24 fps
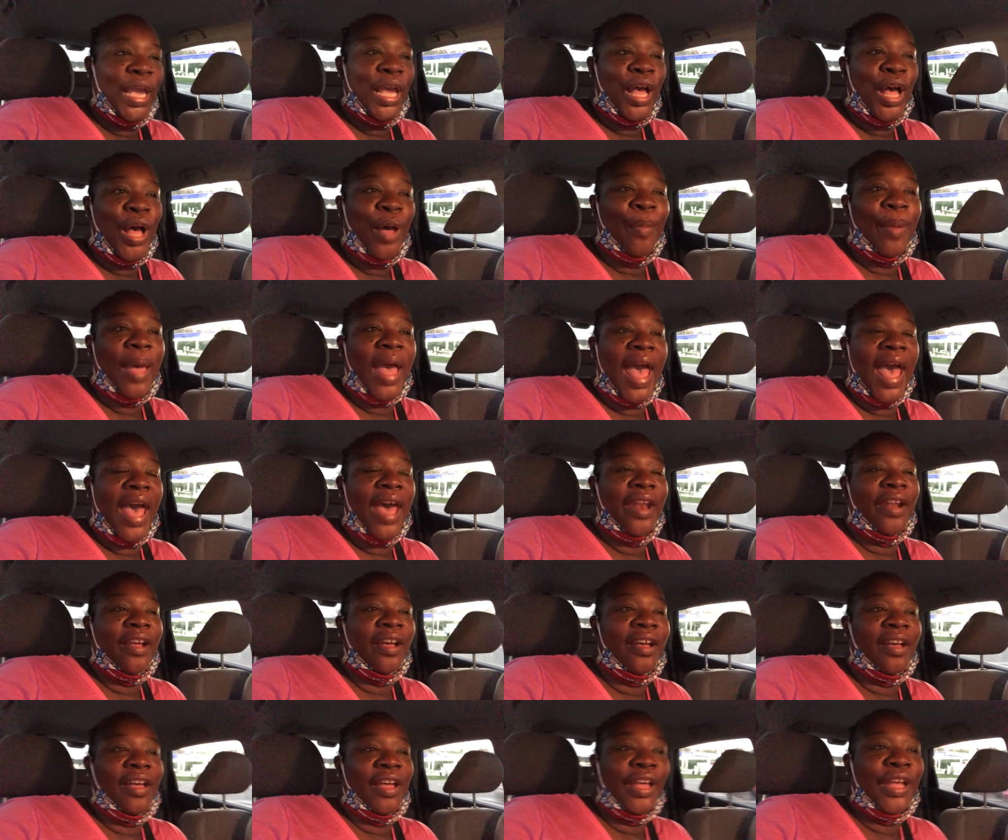up out
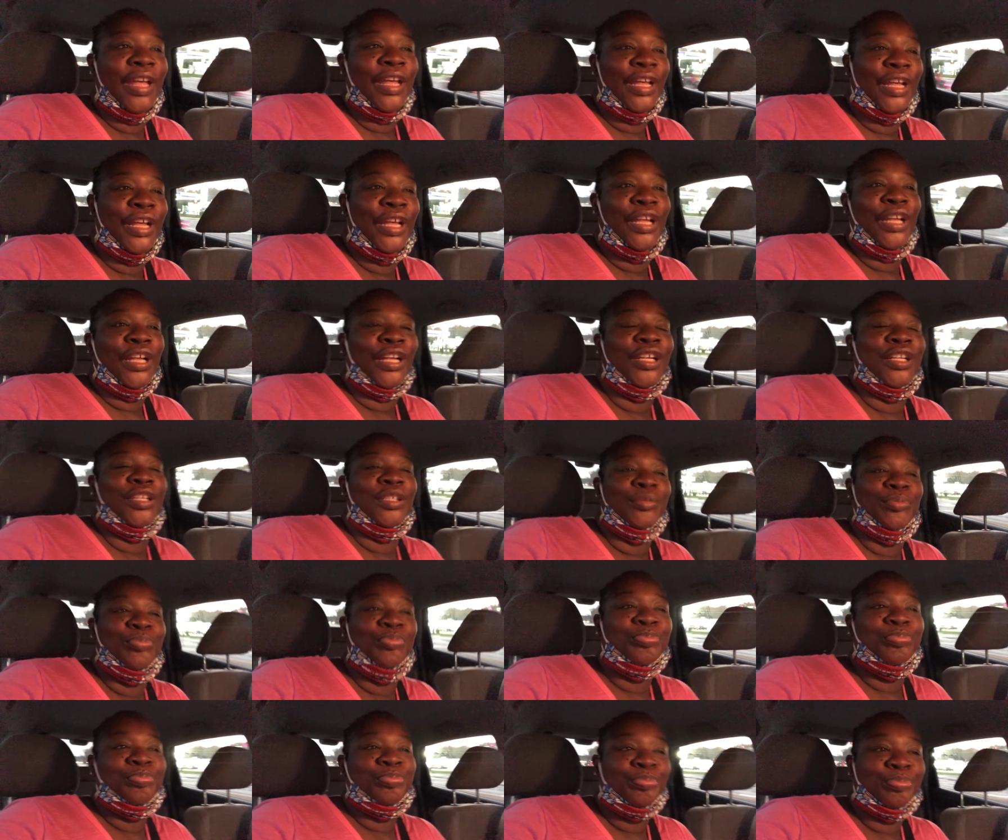of um
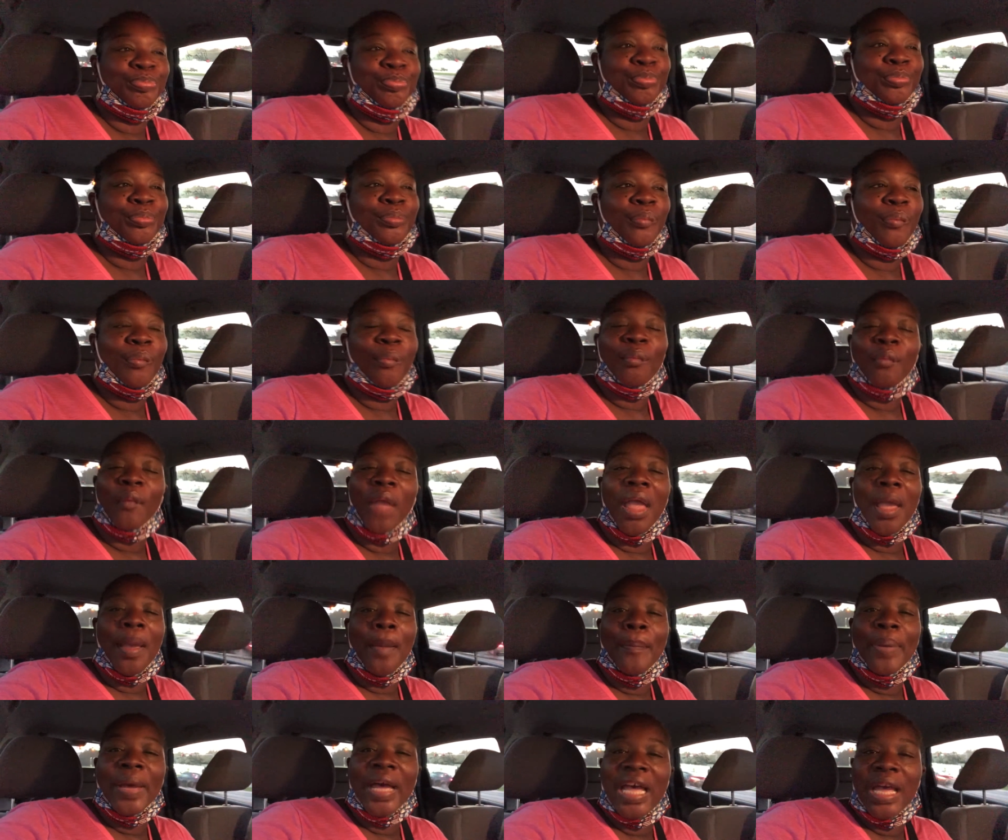
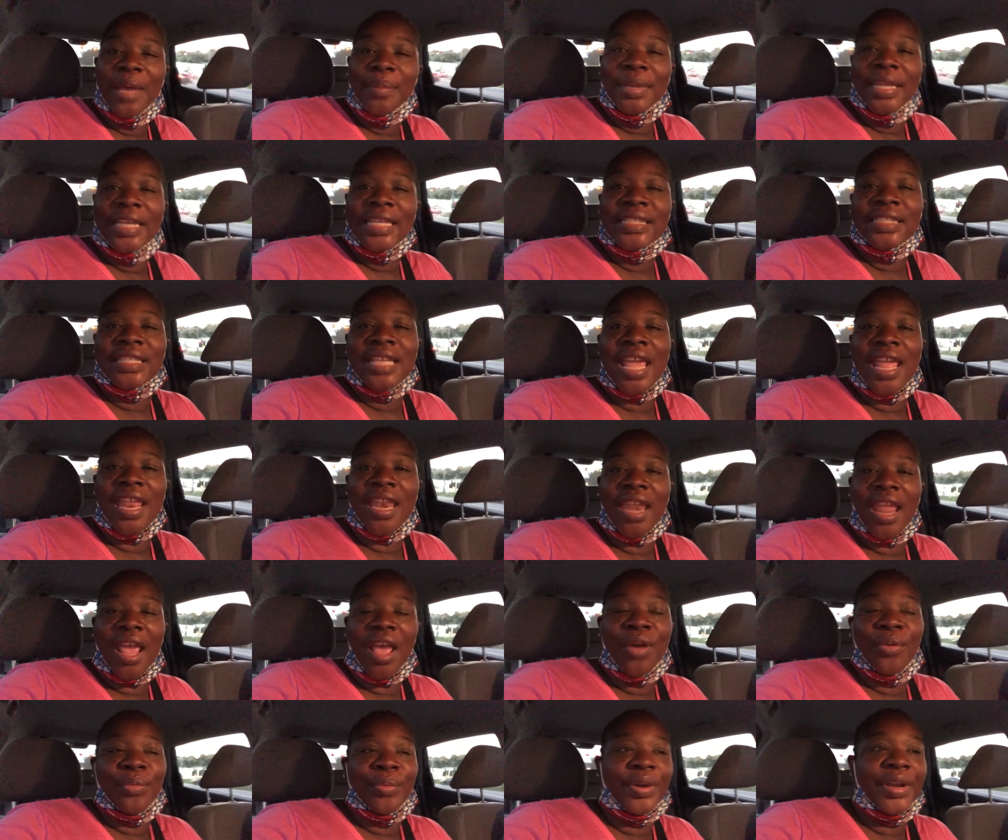Publix and
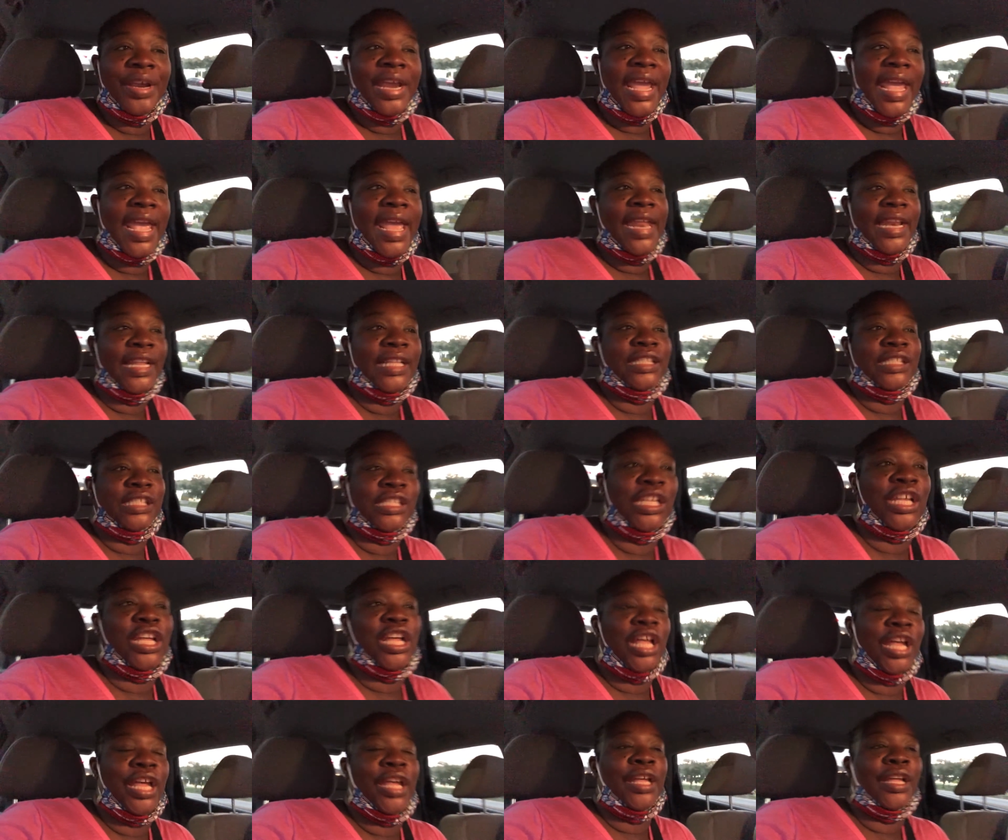now we're headed
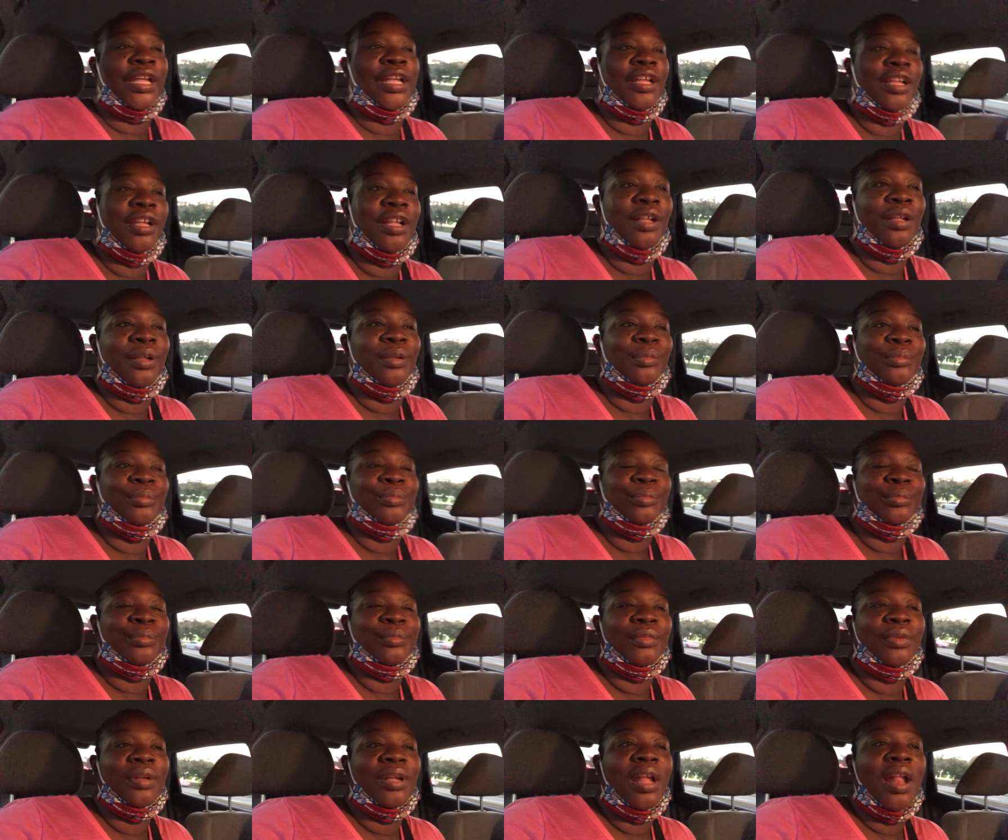to um
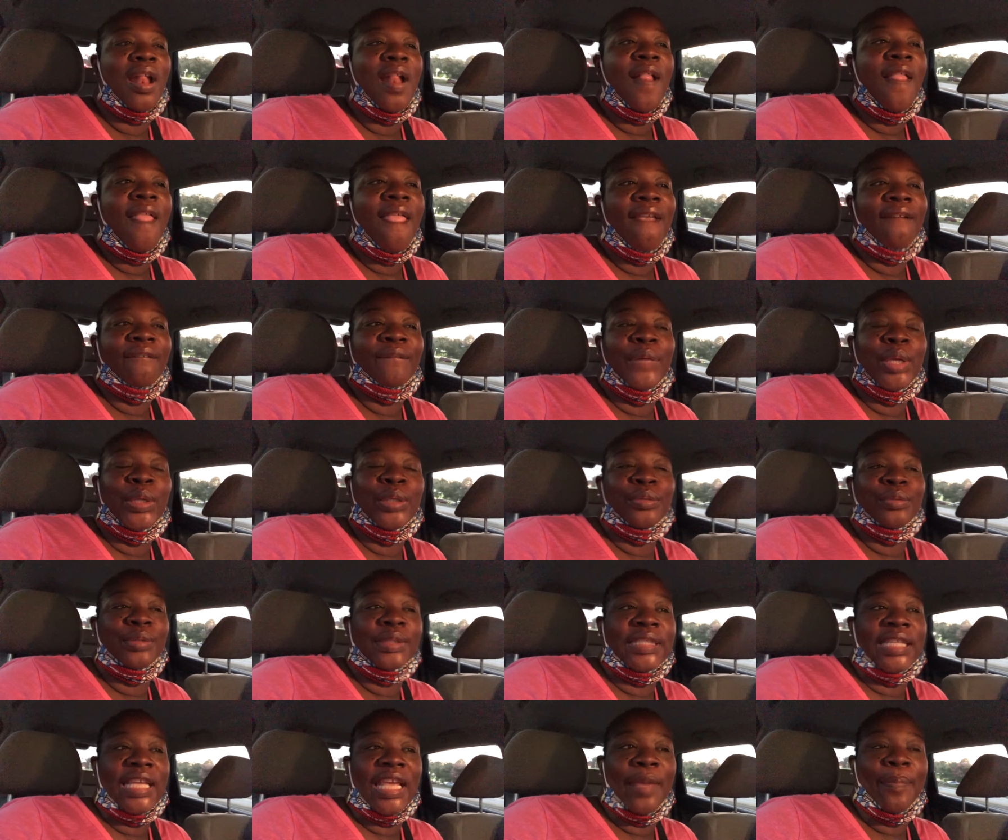
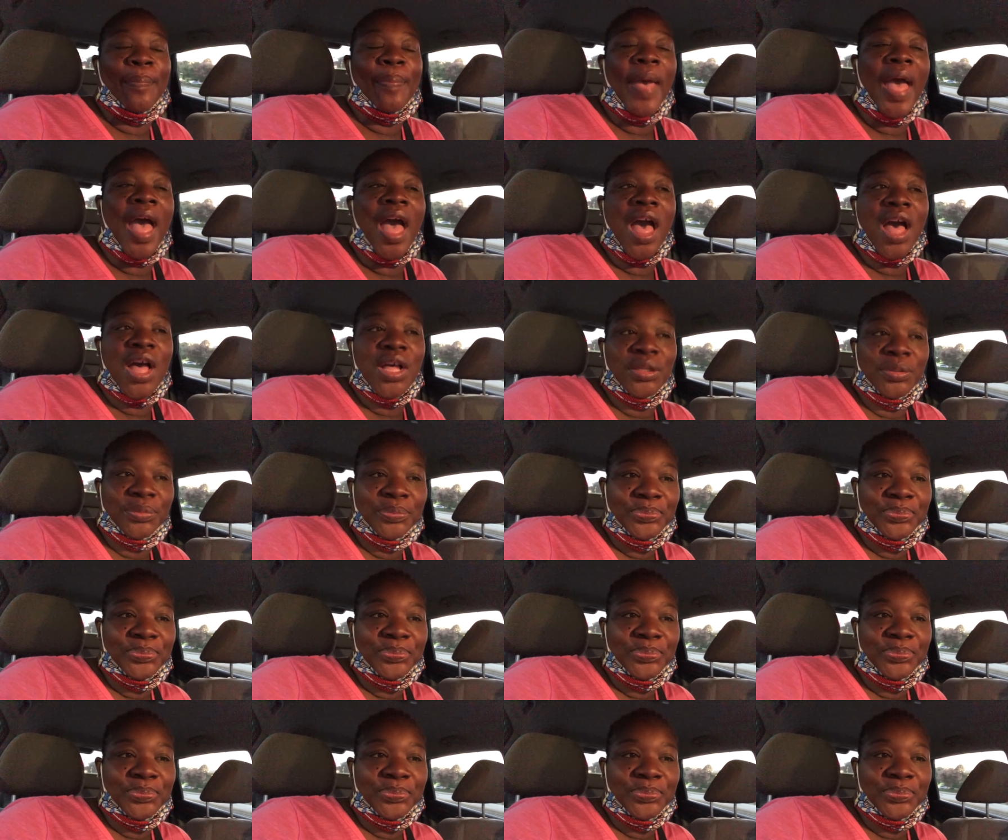Food Depot.